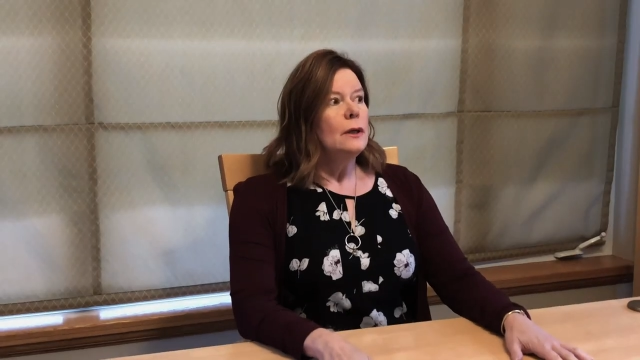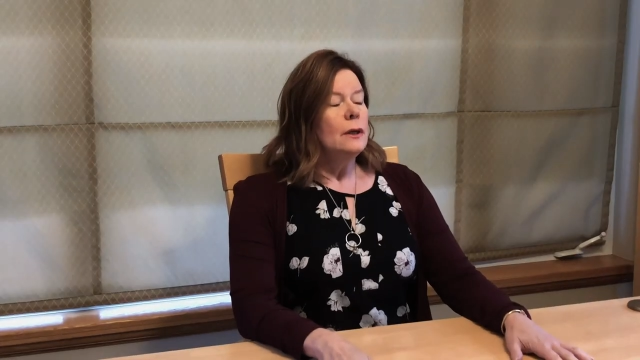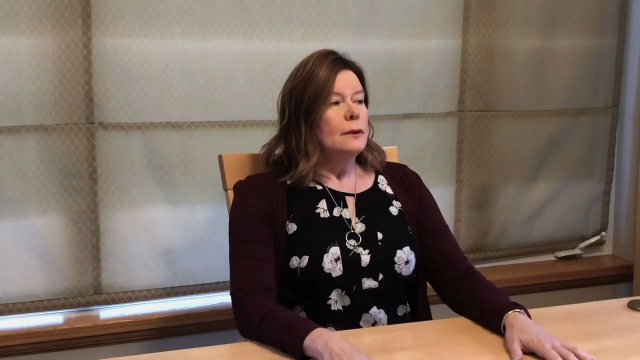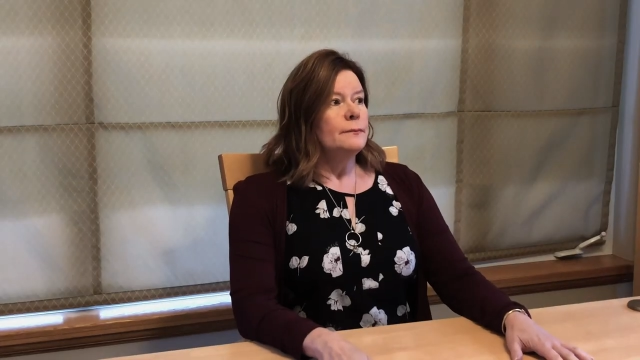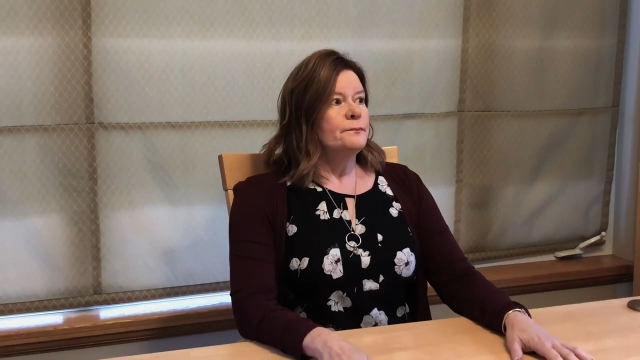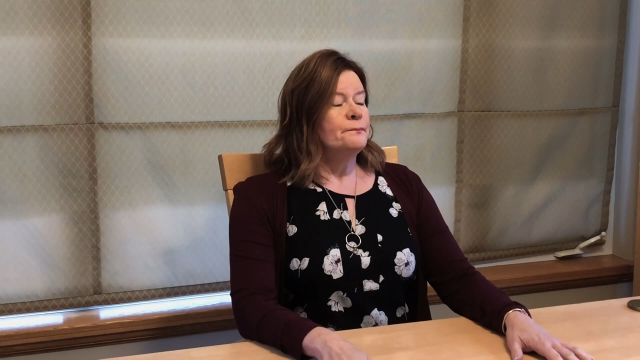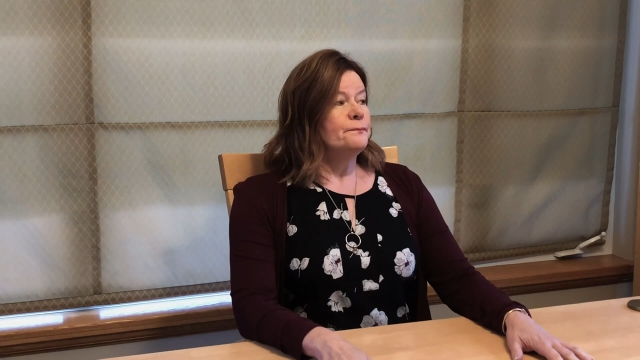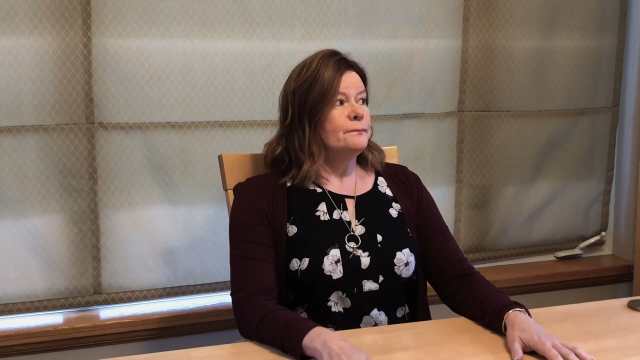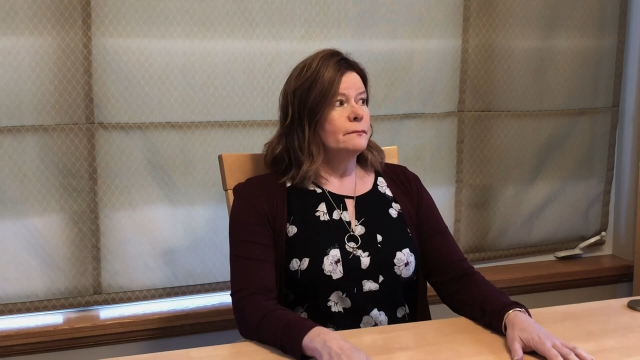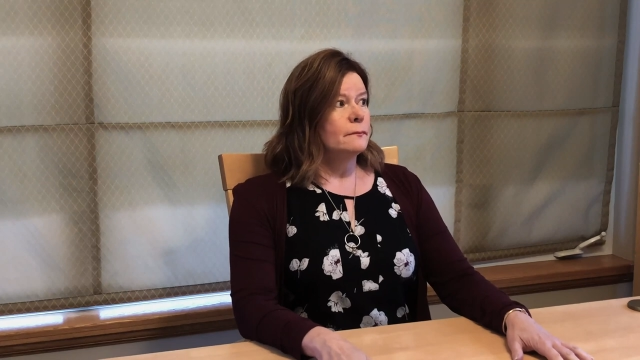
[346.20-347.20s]

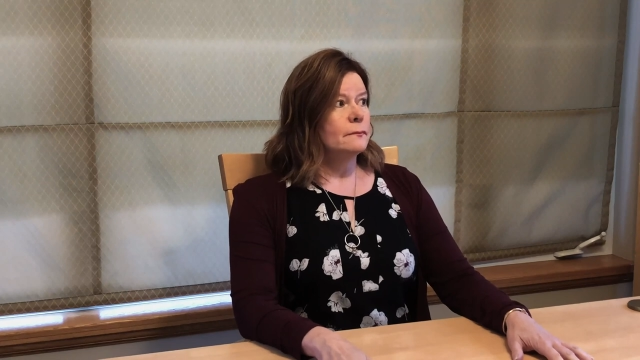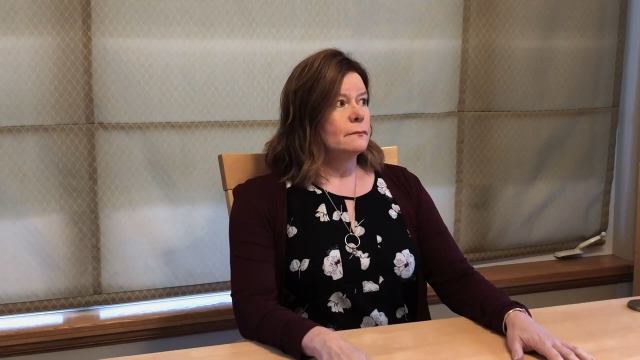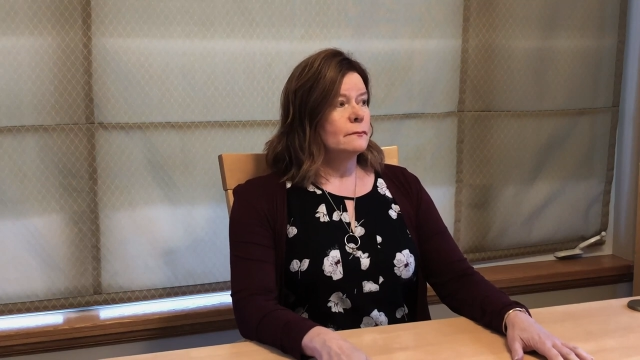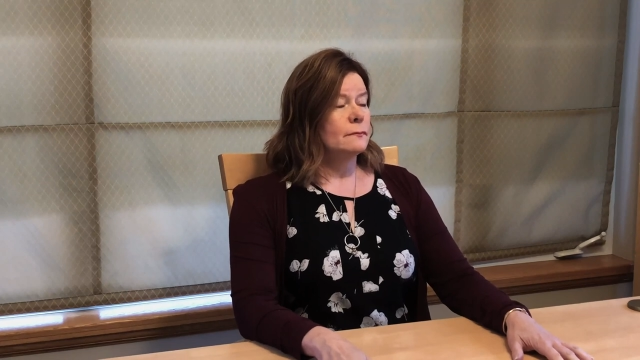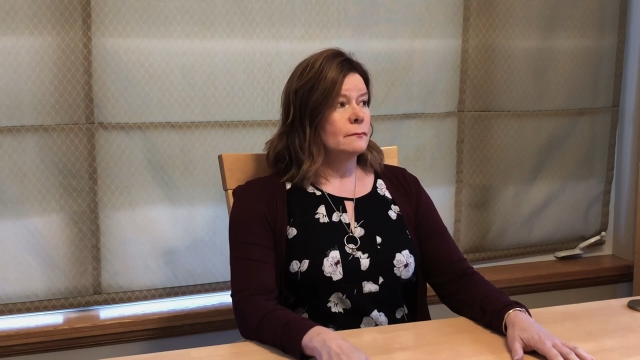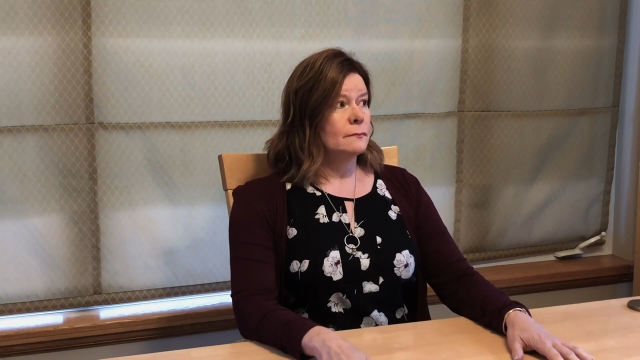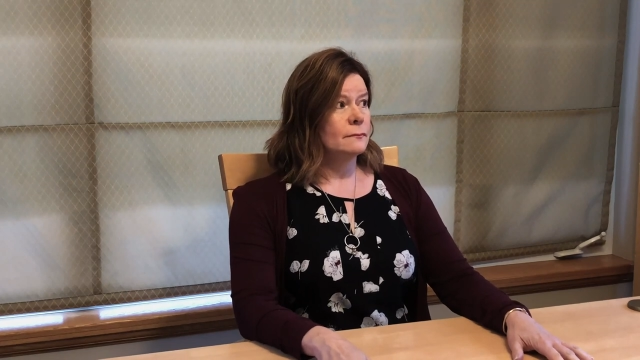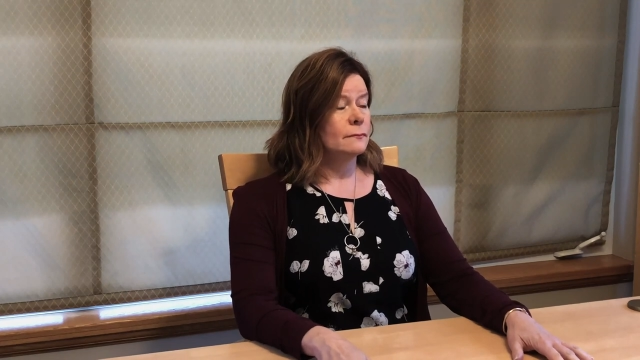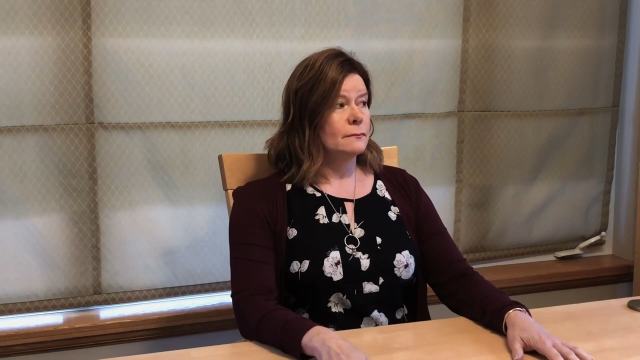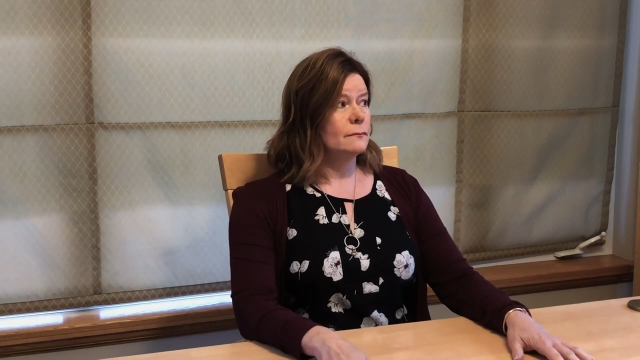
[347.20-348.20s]

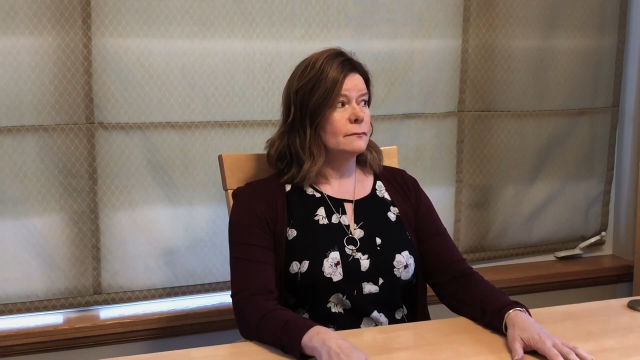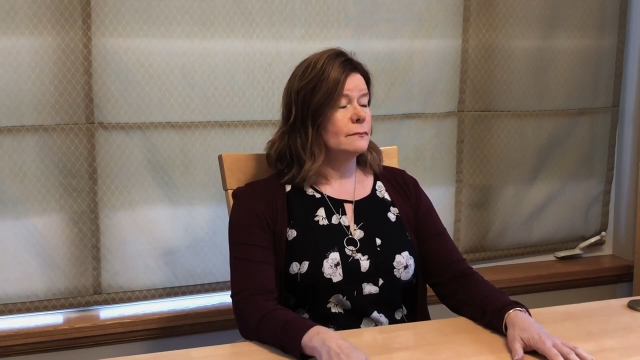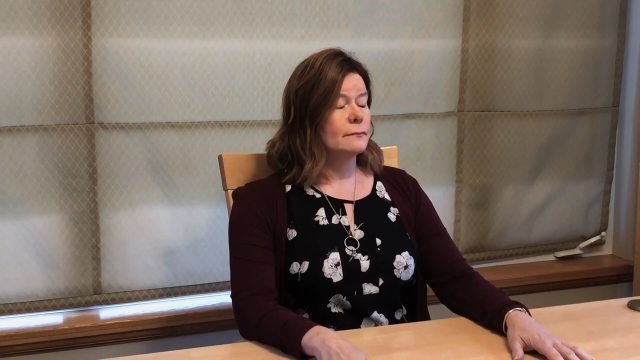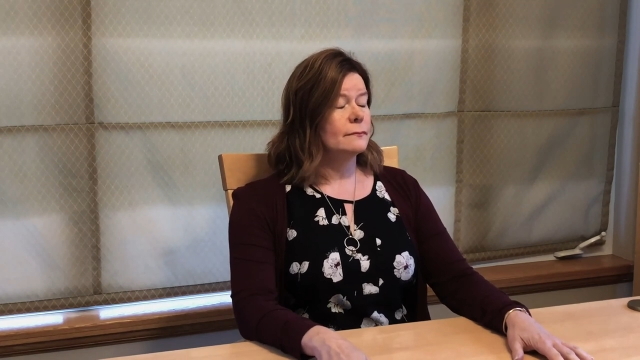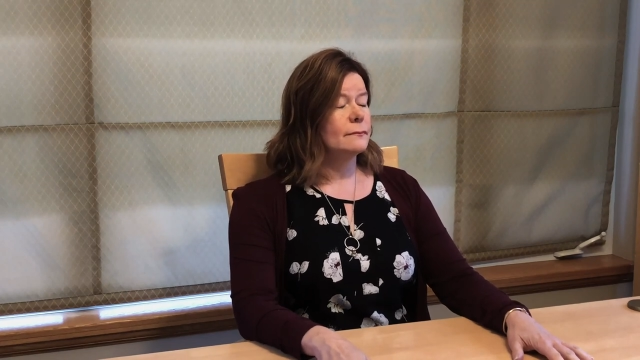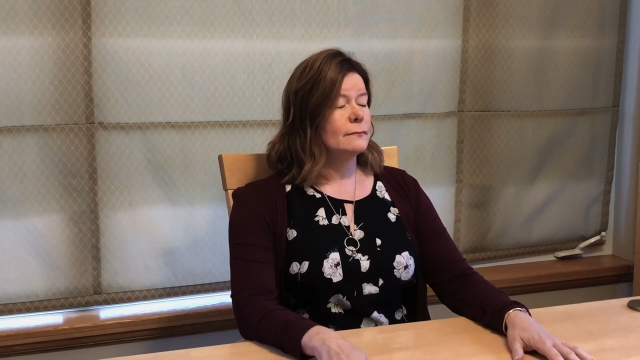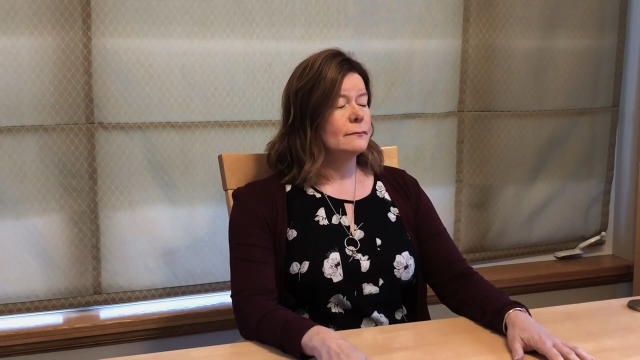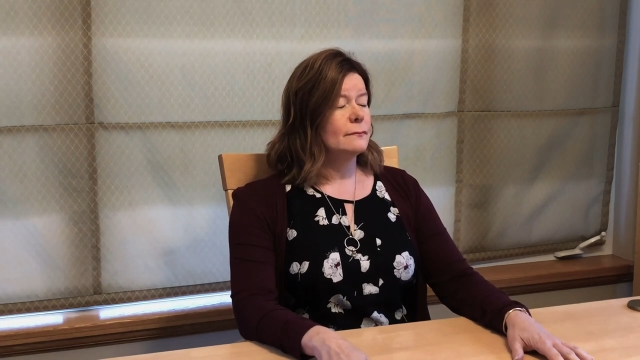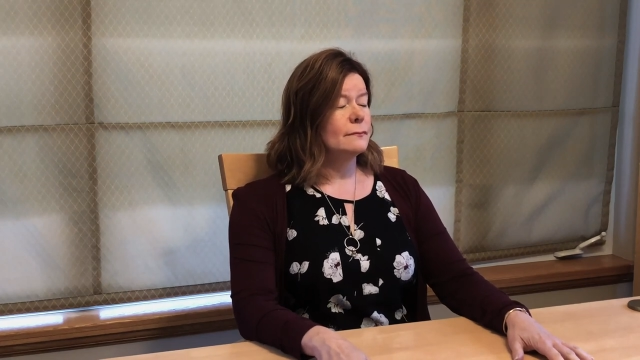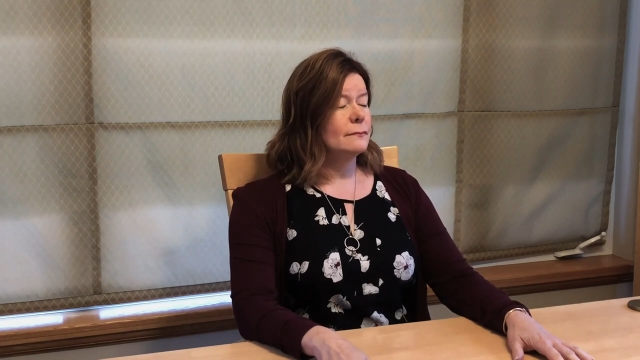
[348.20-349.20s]

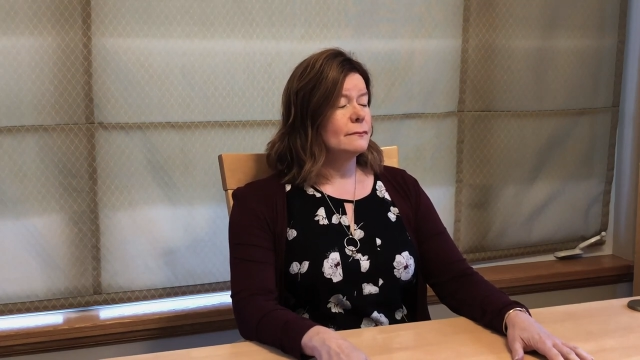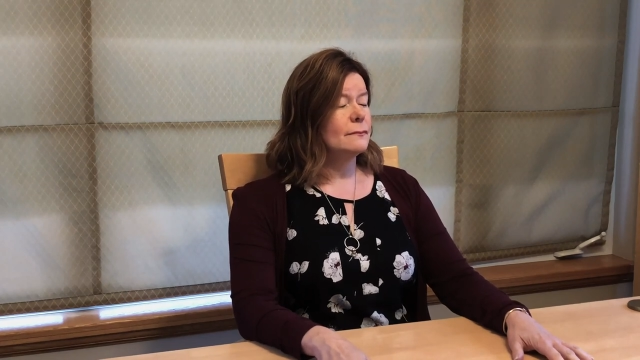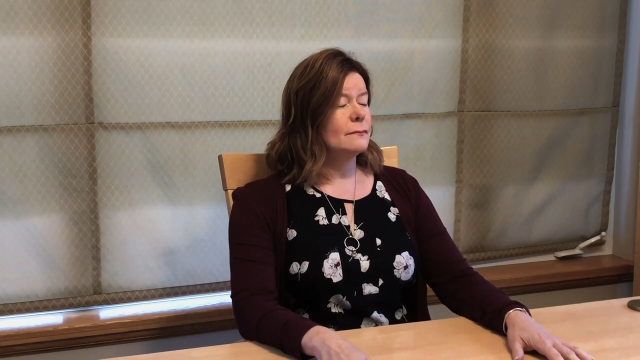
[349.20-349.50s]
Nothing is said.